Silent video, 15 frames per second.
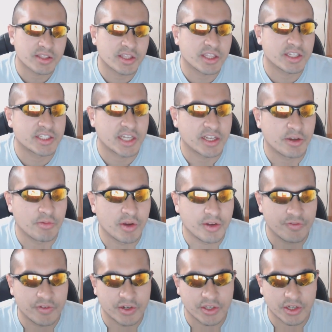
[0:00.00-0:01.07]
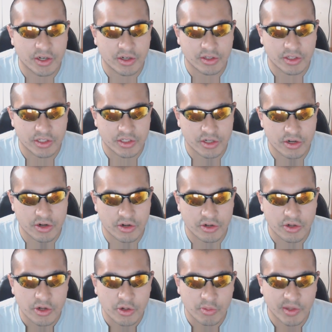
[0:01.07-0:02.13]
things kind of went for an ugly
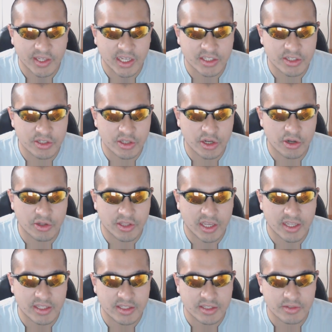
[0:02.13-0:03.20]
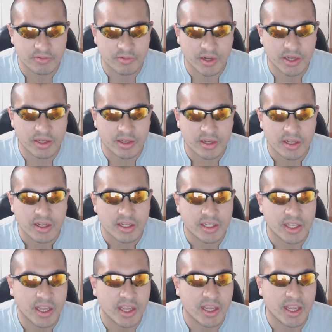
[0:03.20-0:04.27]
turn. We get to know that Rinne
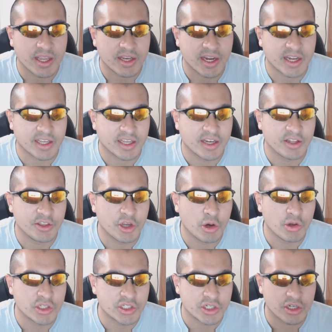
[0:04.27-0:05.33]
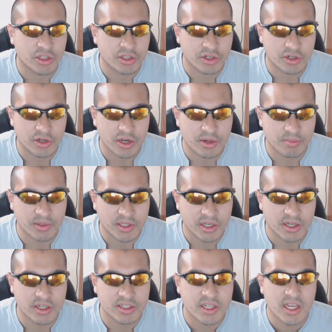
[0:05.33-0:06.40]
and Agiha know each other, and
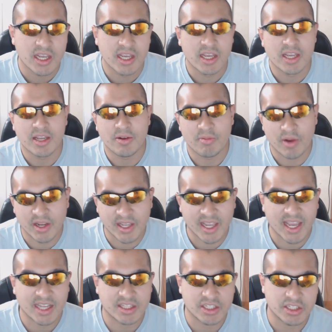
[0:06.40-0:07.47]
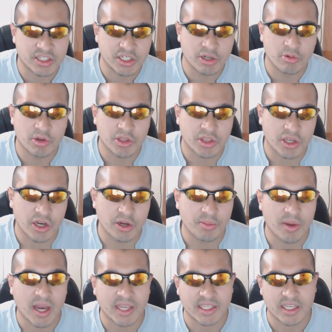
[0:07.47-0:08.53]
because Rinne had to deal with
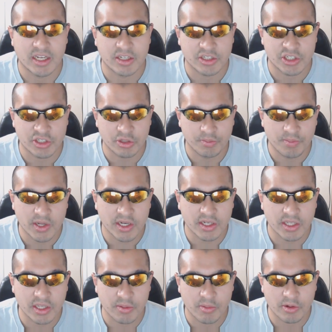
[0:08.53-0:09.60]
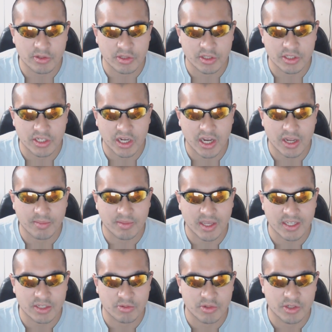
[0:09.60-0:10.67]
Agiha's stupidity most of the time,
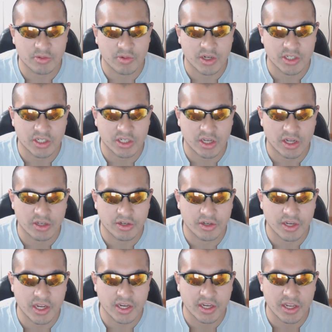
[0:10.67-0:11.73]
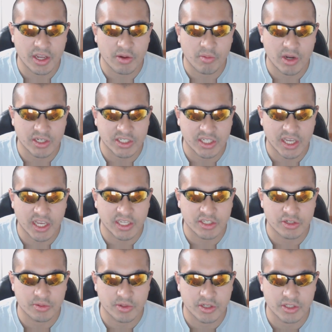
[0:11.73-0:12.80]
that's the reason why she called her an idiot and why she
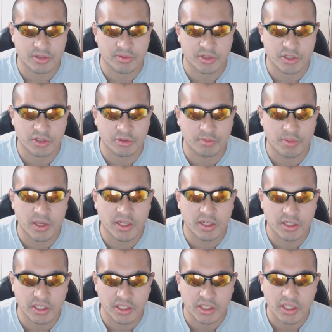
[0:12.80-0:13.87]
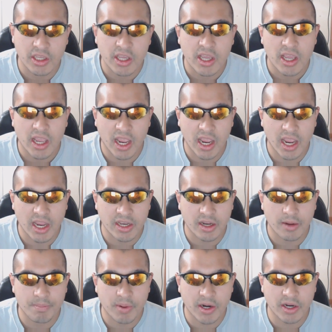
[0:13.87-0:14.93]
hates her, because of her stupidity. And
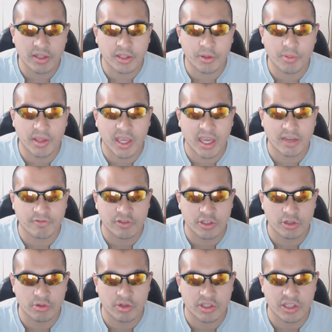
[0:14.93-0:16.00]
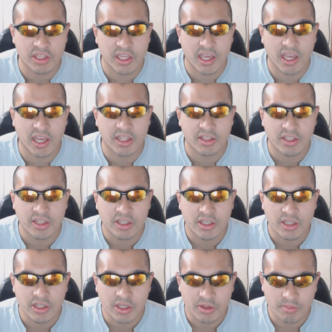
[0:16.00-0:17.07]
apparently we have to it that
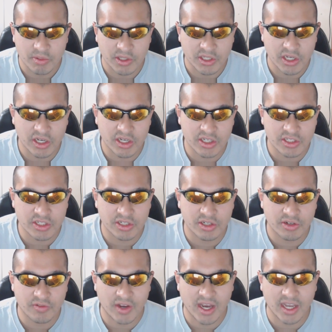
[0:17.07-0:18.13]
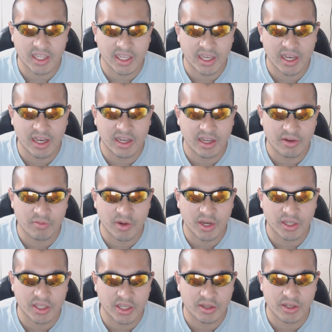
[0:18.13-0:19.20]
because of Agiha and
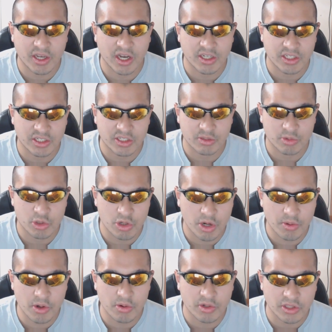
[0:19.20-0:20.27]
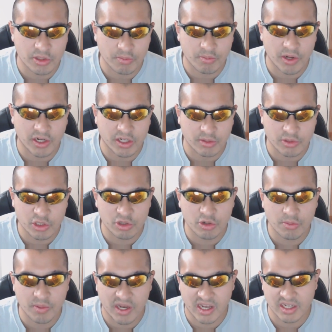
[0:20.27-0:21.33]
Rinne causing some trouble with the breakup
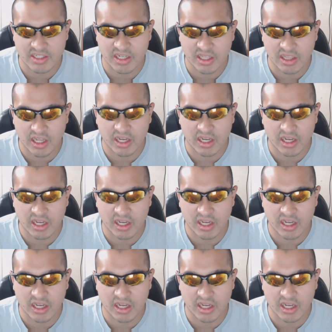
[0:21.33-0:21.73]
toolbox, a